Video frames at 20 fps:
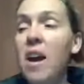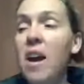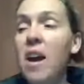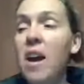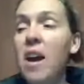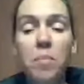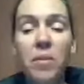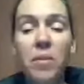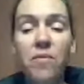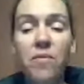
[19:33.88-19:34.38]
I
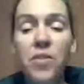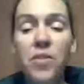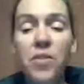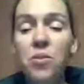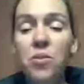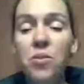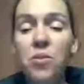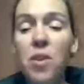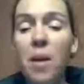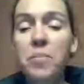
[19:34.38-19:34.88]
drip a
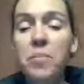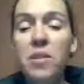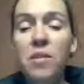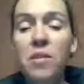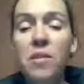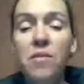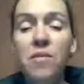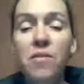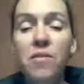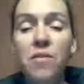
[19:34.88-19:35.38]
few
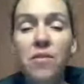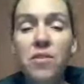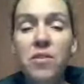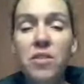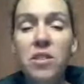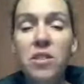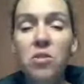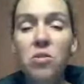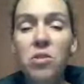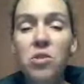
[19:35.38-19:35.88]
drops of
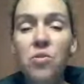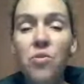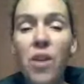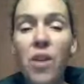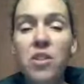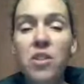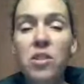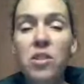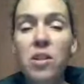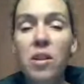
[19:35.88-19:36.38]
Citrus
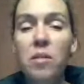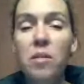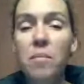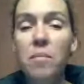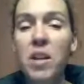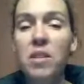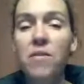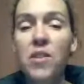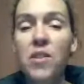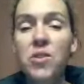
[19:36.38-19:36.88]
Fresh
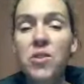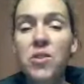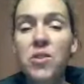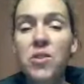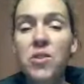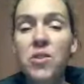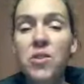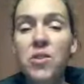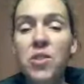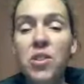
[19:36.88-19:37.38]
in my
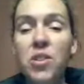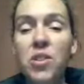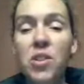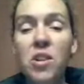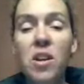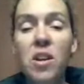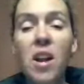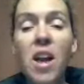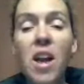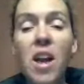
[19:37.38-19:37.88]

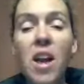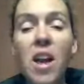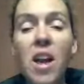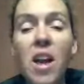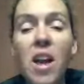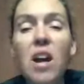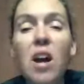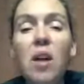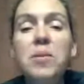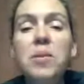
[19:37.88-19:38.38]
diffuser.
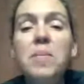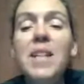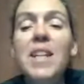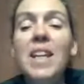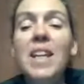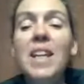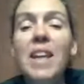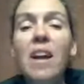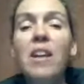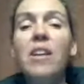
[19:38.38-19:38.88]
It just
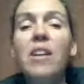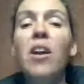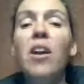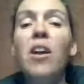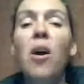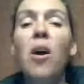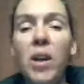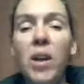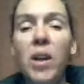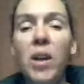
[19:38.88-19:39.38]
helps me to
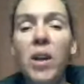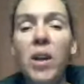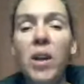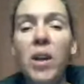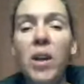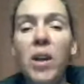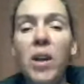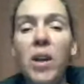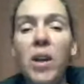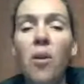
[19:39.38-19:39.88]
get
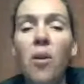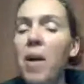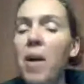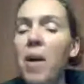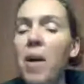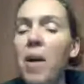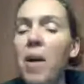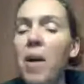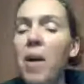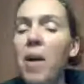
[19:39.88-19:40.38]
going and go,
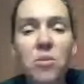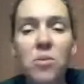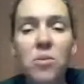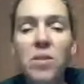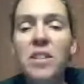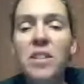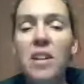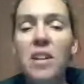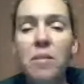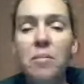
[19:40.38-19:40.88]
yep, I
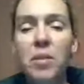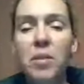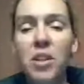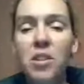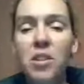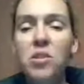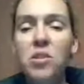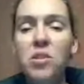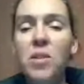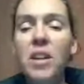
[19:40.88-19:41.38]
can do
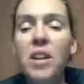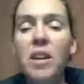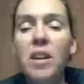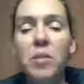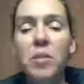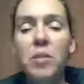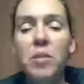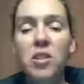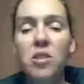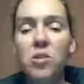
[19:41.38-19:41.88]
this, and I'm going
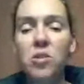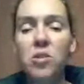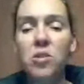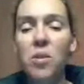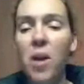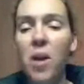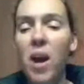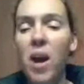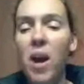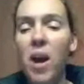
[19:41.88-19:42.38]
to do it, and I'm
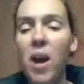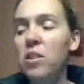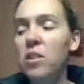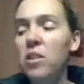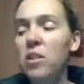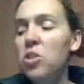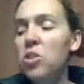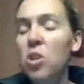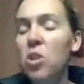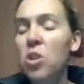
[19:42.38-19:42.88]
going to do it
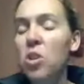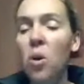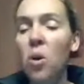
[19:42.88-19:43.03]
right.